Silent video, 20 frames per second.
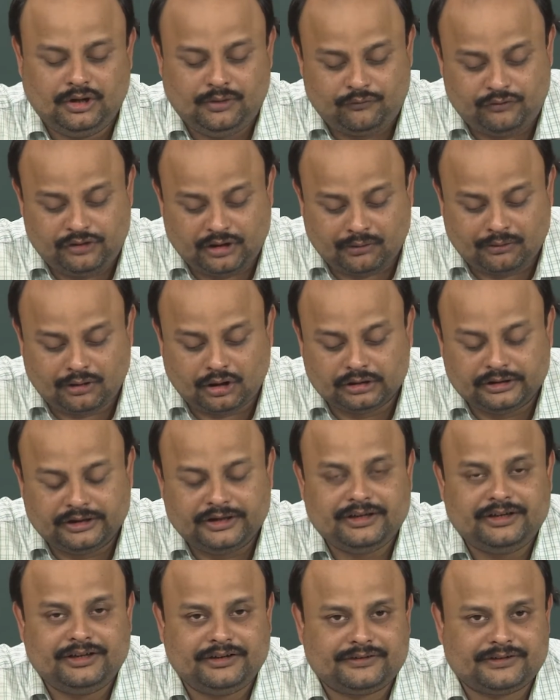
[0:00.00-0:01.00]
We have
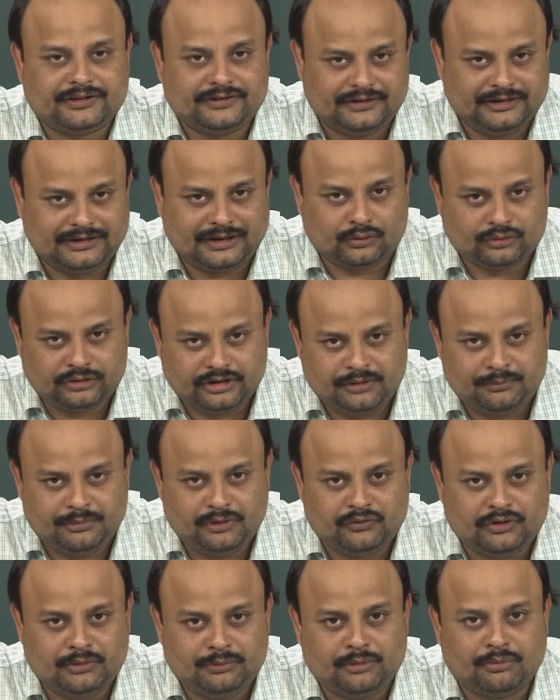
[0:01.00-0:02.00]
already discussed that how
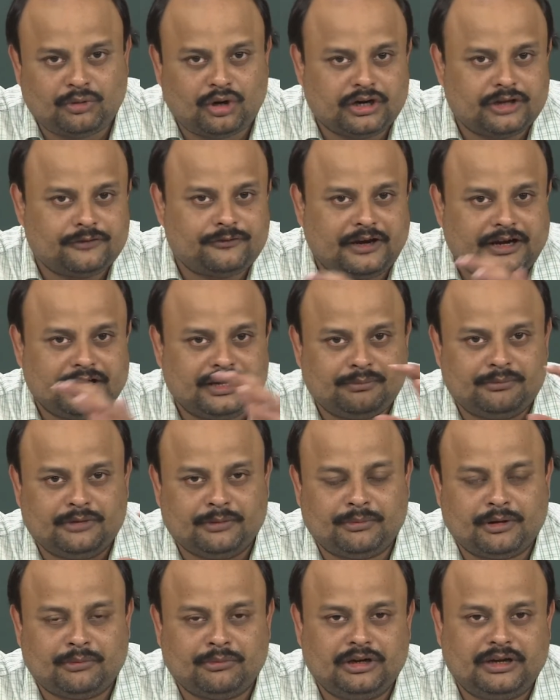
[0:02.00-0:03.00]
dB will be modified if the
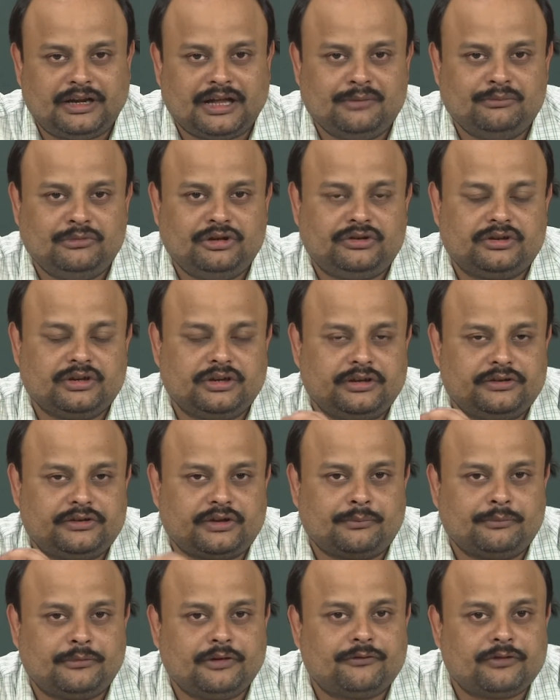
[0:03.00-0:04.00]
bubble diameter is
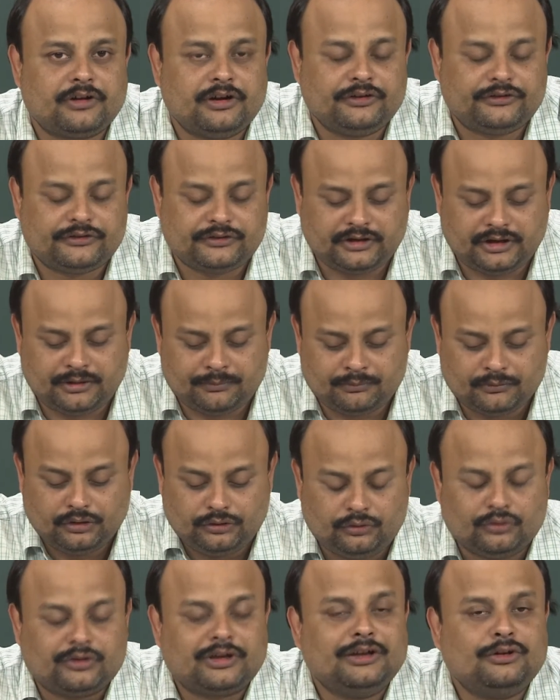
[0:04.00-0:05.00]
of different shape.
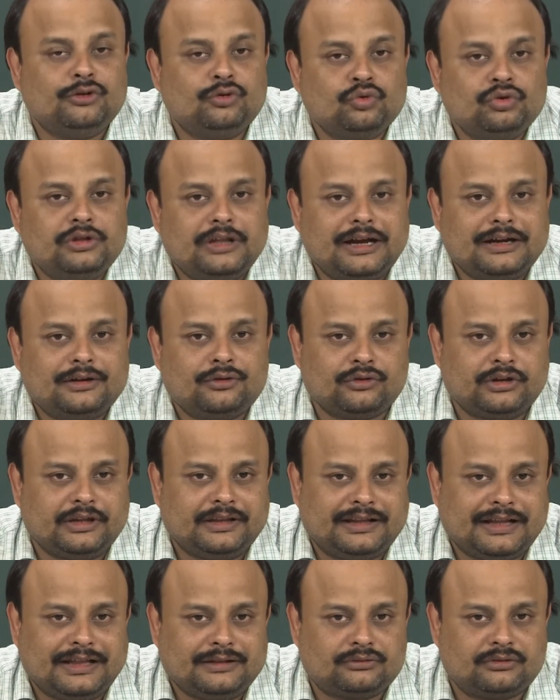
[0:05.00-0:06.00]
You can do that, you
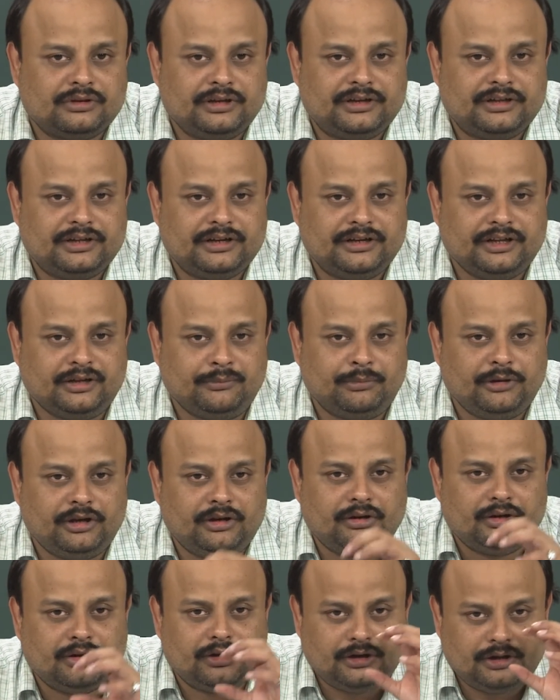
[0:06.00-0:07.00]
can calculate the
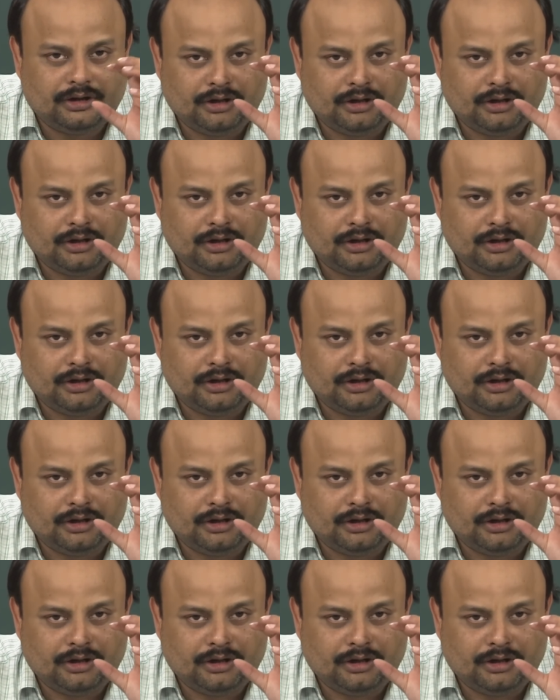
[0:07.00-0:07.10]
dB.